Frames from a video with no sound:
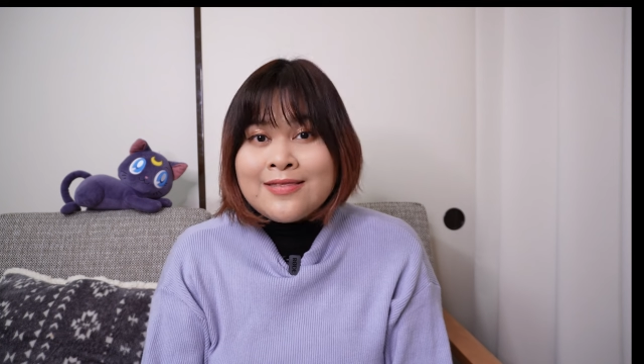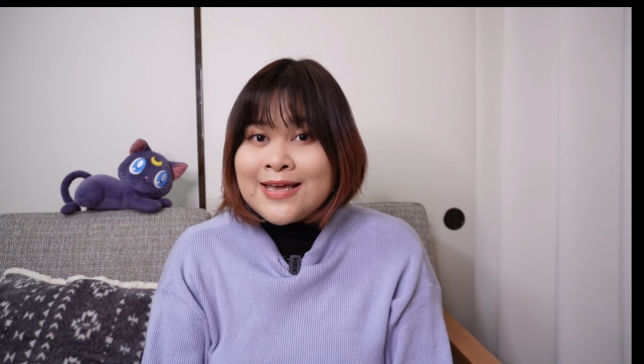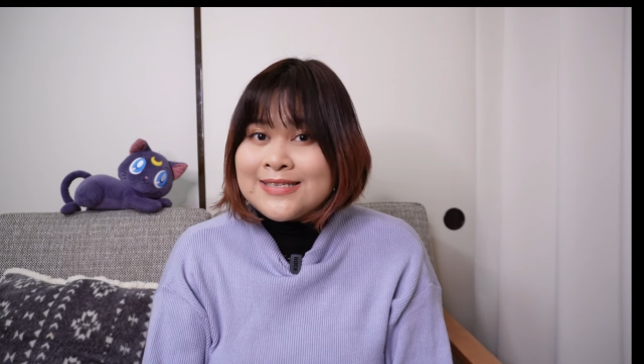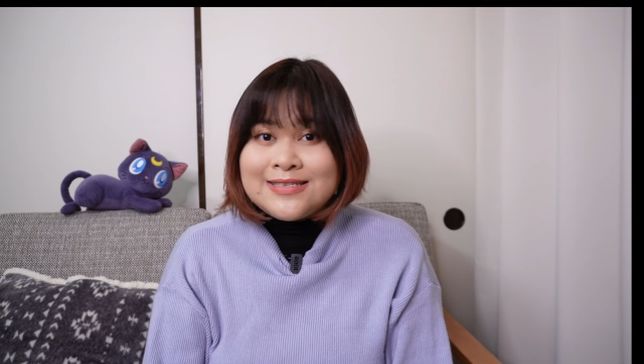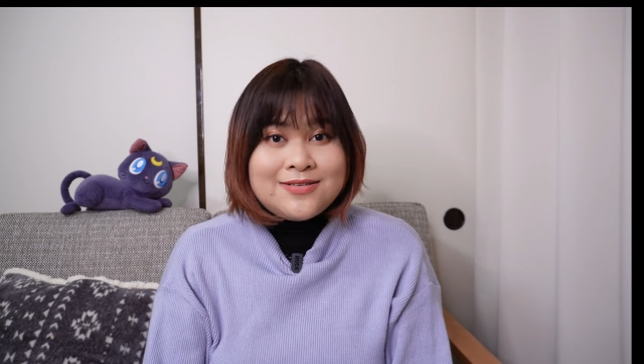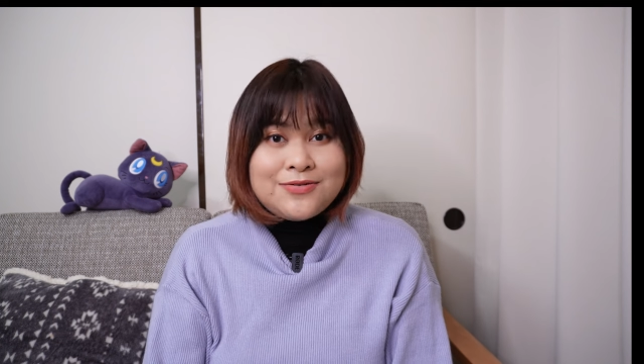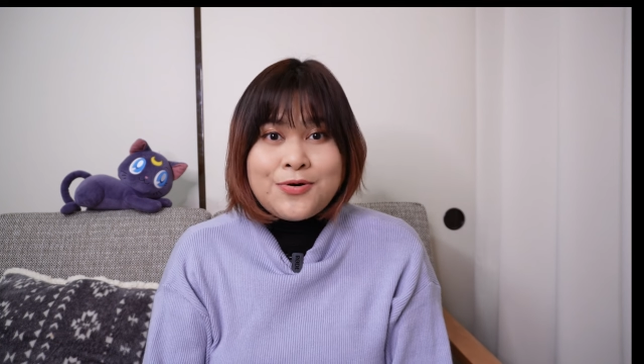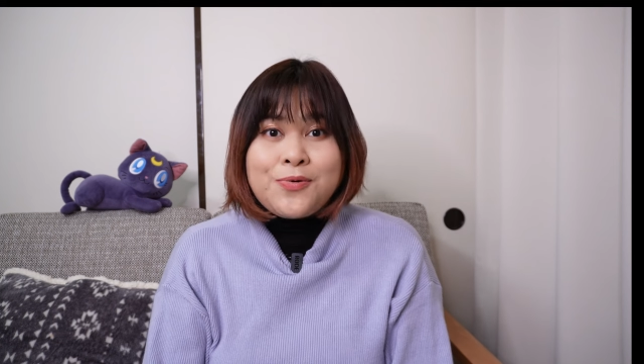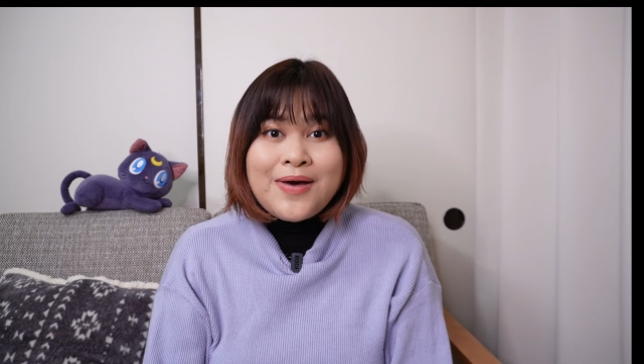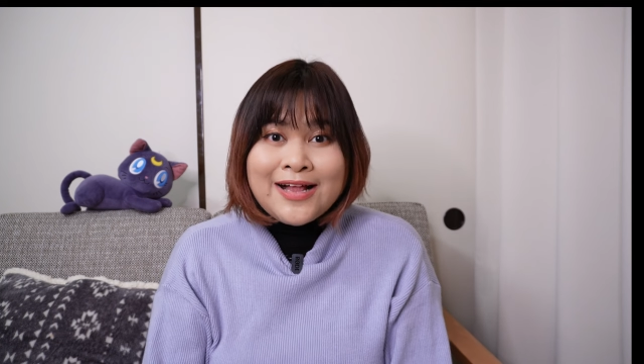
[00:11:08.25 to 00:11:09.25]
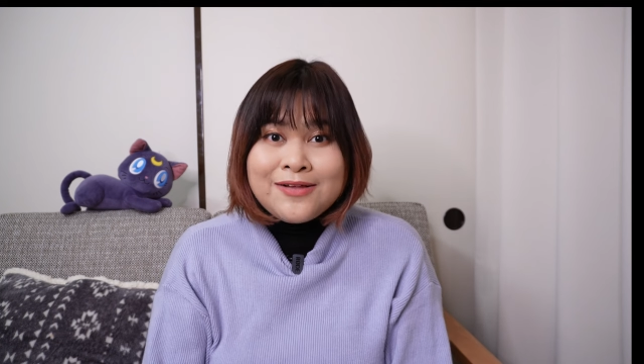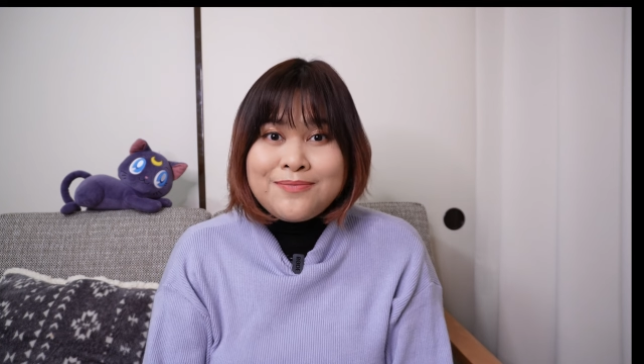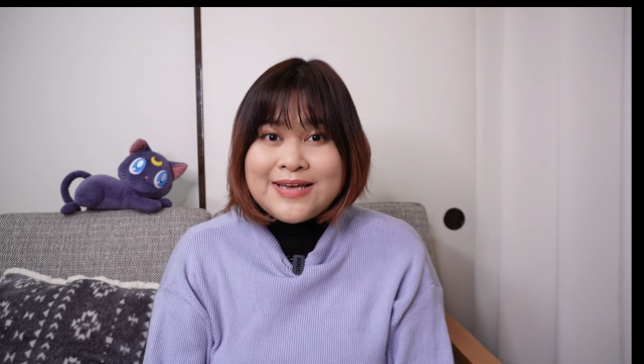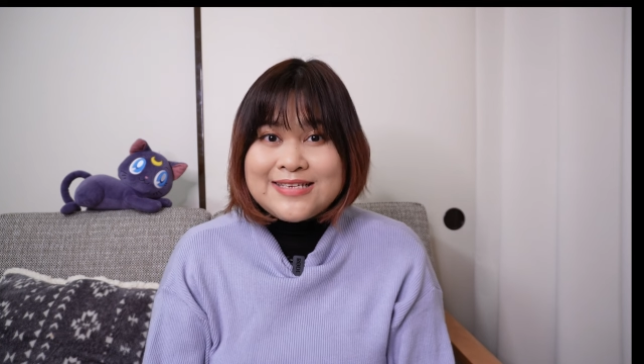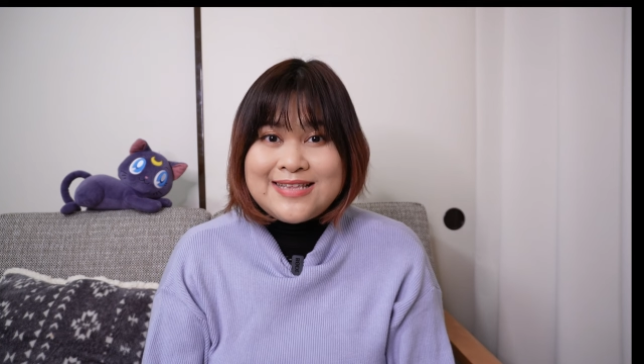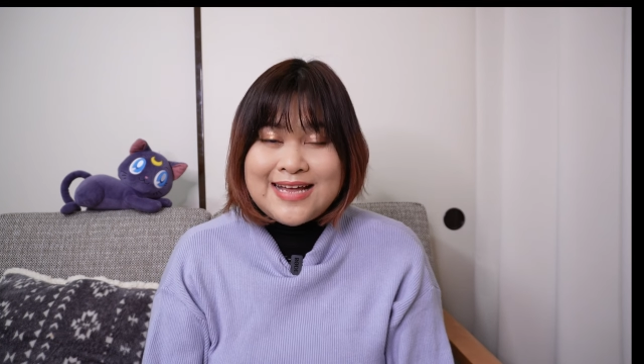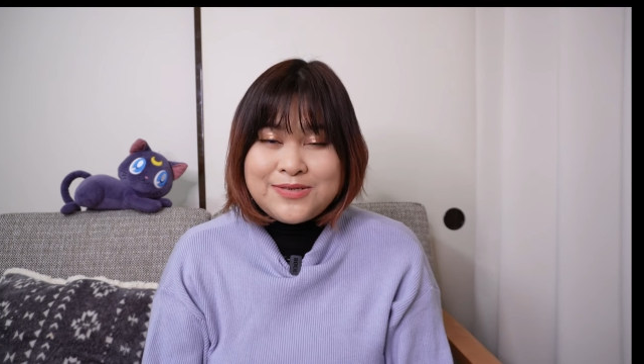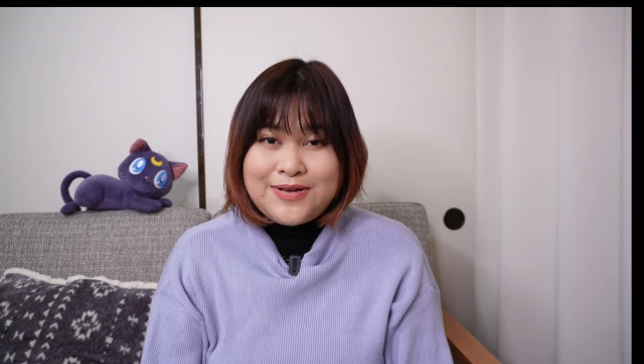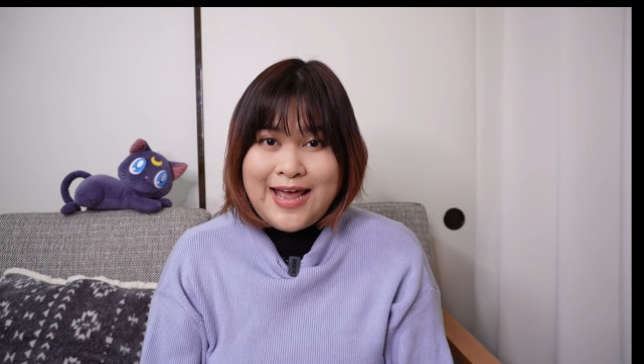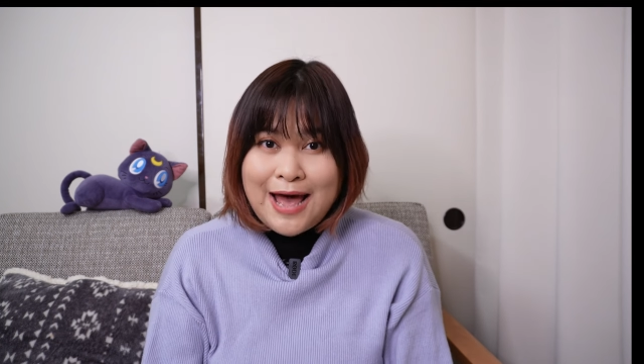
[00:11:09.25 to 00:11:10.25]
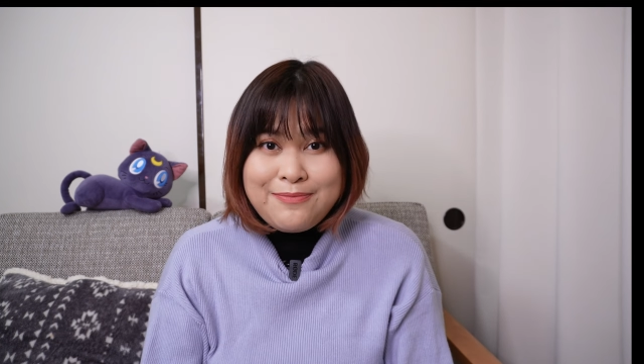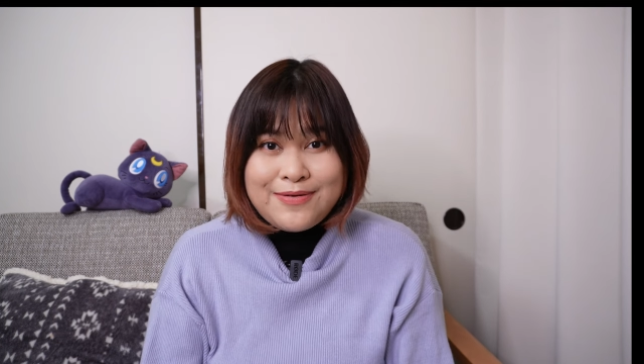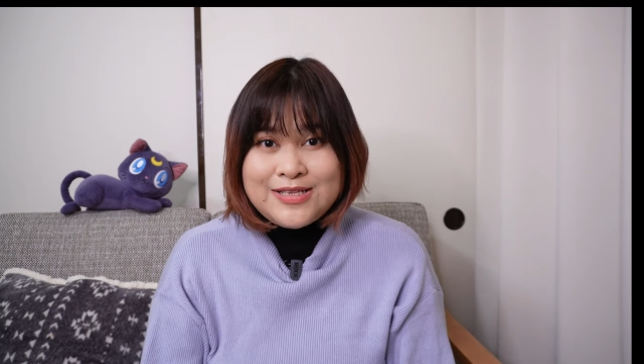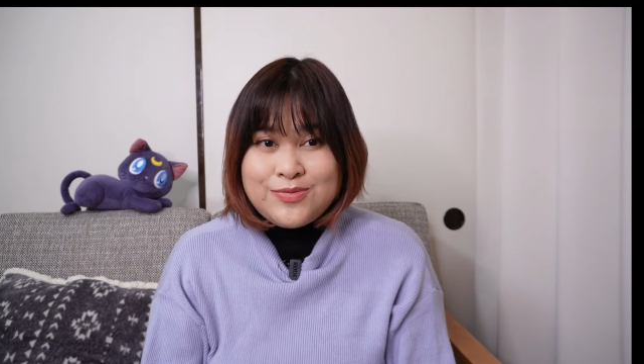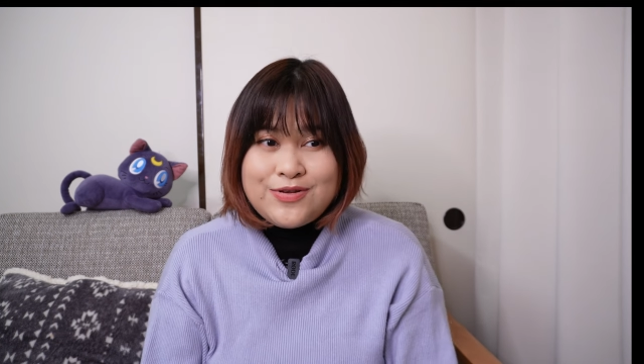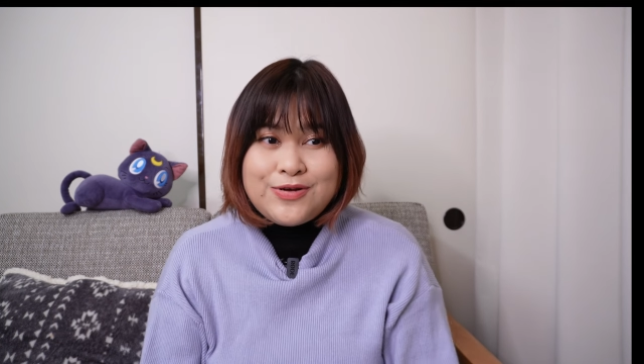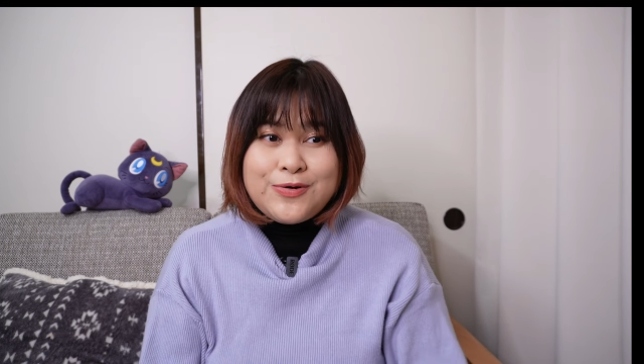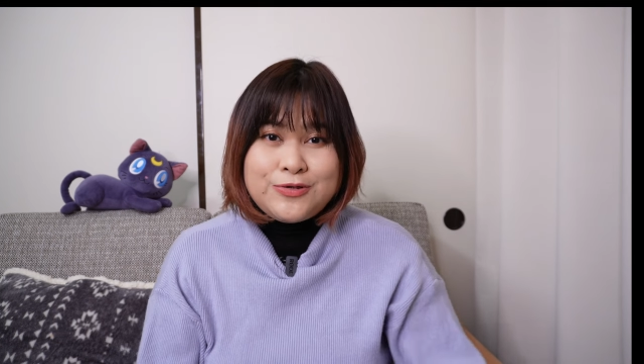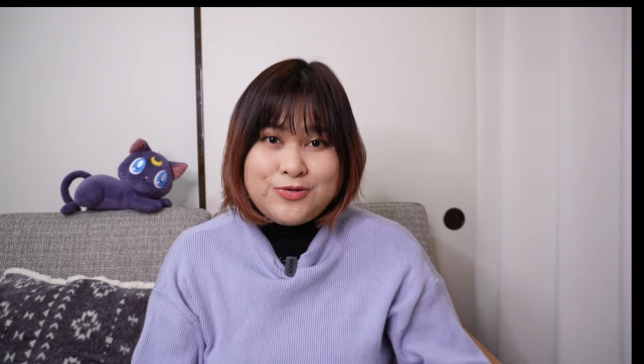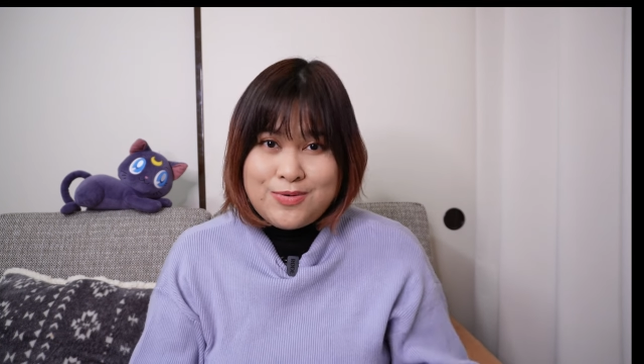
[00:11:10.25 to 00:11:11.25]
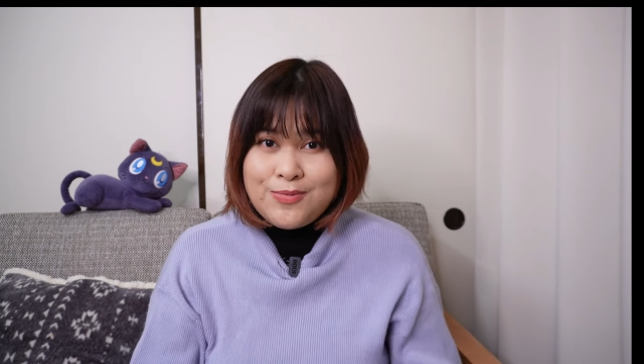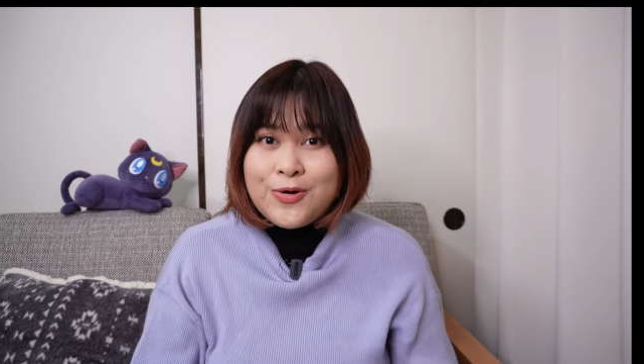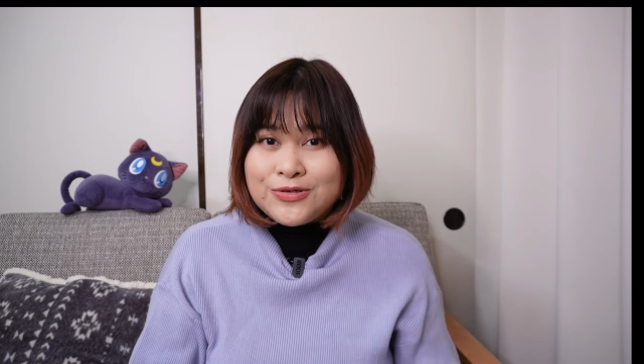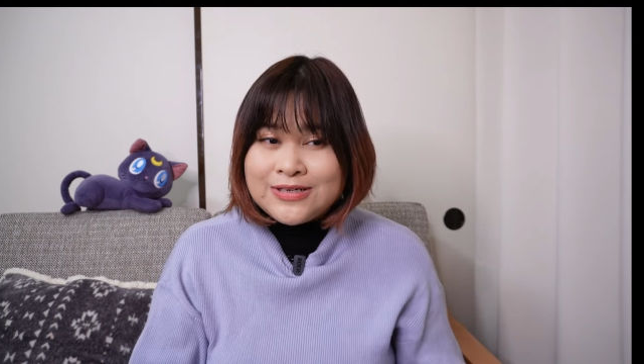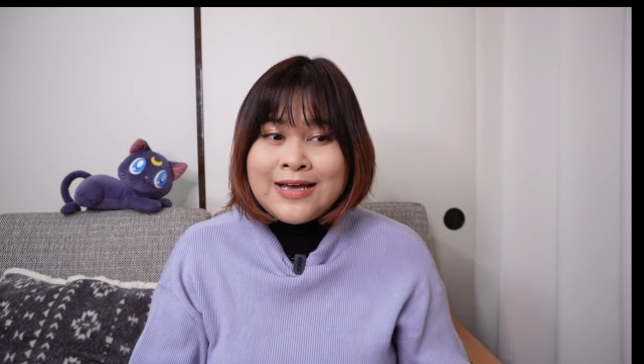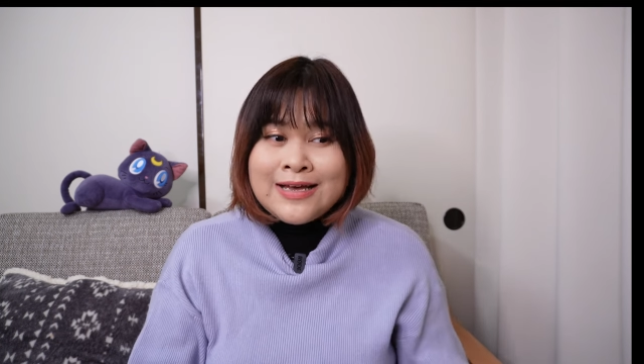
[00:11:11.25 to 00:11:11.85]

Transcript: things didn't go well because that's what happens when you go to remote,